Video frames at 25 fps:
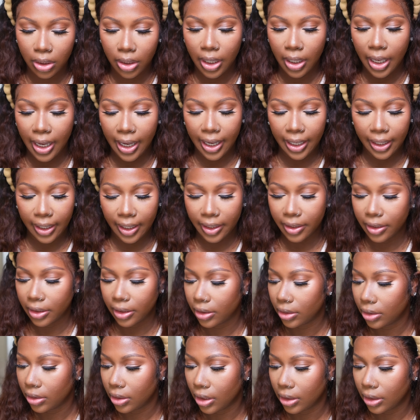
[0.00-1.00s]

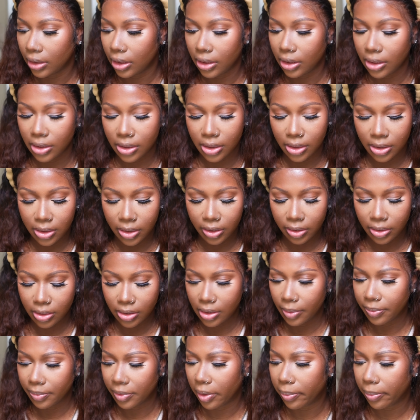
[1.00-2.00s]
highlighter. I think this is the
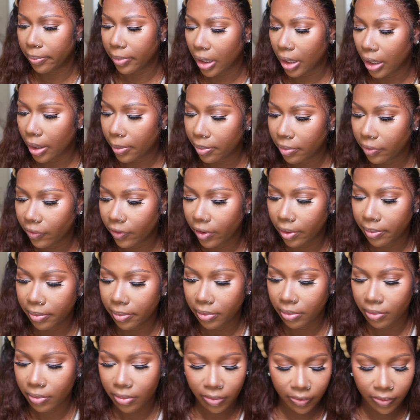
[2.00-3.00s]
something balm from
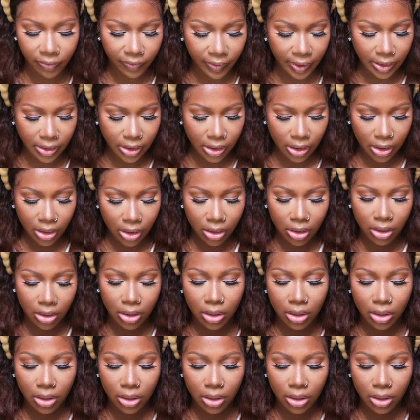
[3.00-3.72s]
Fenty.